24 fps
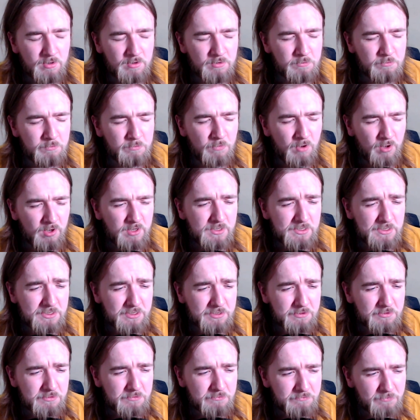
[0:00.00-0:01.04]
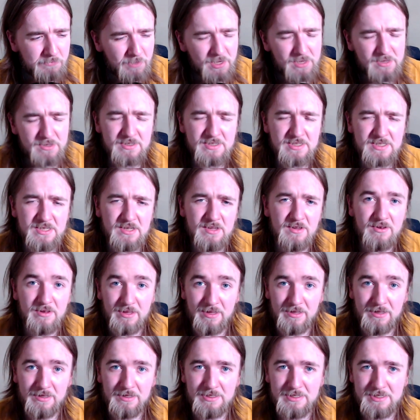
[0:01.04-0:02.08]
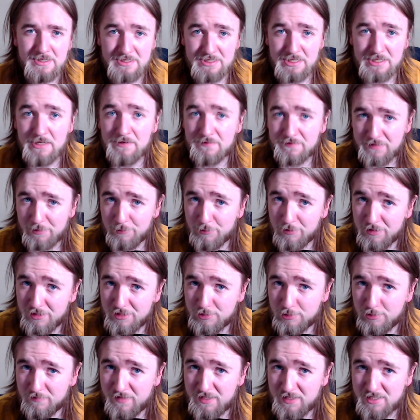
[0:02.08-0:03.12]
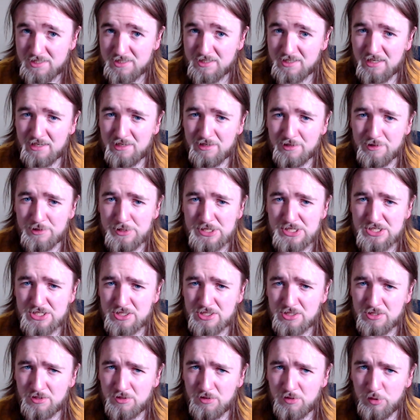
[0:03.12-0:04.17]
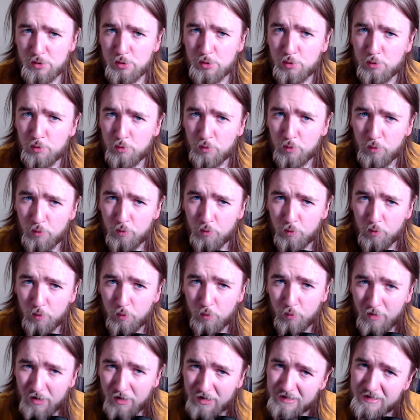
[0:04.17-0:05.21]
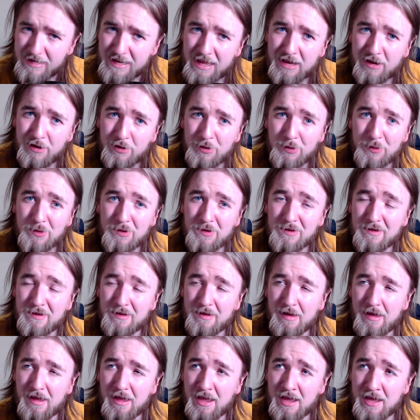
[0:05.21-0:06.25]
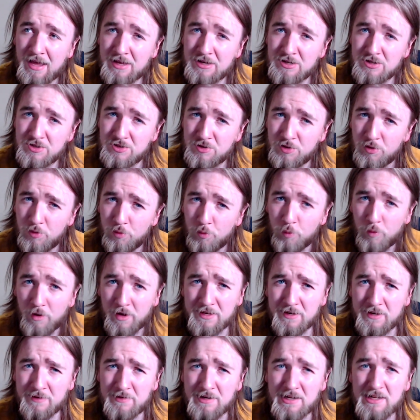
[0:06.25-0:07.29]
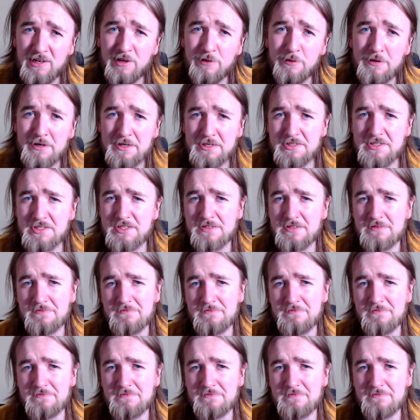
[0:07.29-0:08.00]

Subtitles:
My main concern here is if they were to investigate Lewis, why now, and why only Lewis?